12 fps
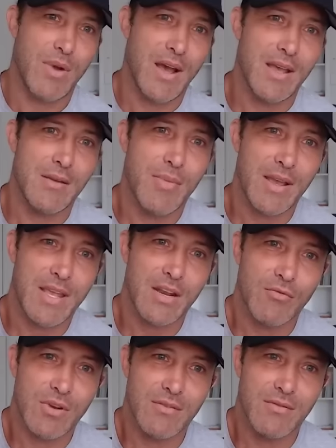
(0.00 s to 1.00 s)
by
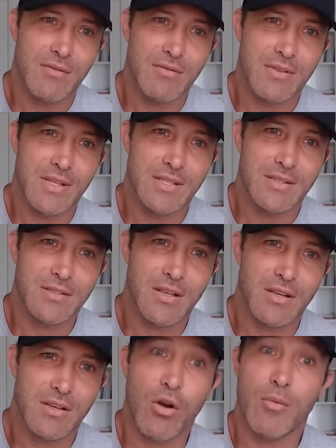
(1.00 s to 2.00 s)
getting rid of these
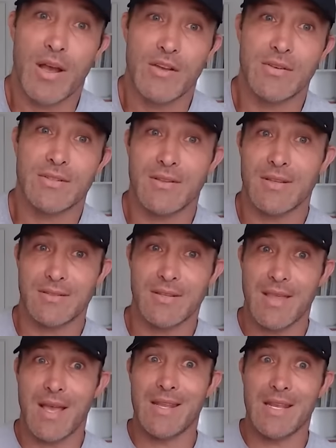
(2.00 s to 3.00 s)
carbohydrates and things
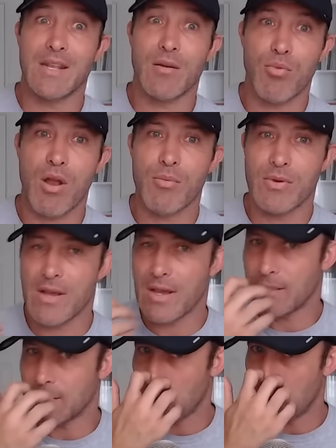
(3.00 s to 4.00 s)
like that, and eating a proper diet